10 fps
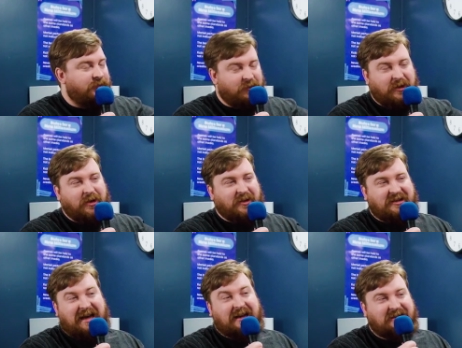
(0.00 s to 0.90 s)
familiar with
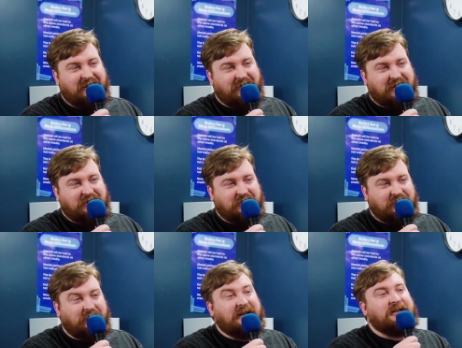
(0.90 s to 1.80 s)
text adventures,
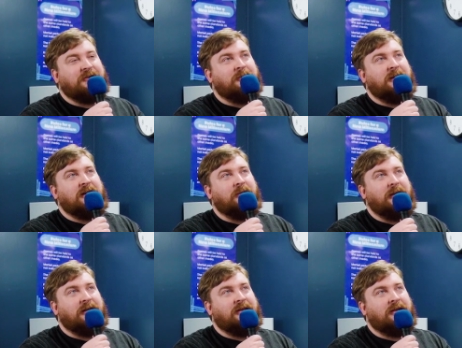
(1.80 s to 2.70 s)
or at least you're familiar
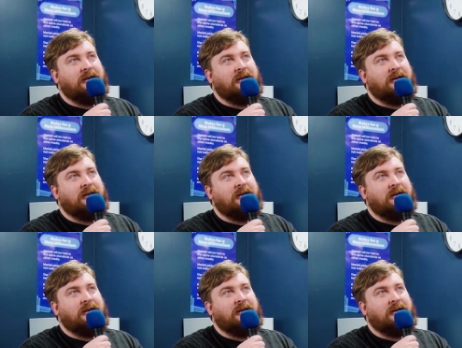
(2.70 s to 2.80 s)
with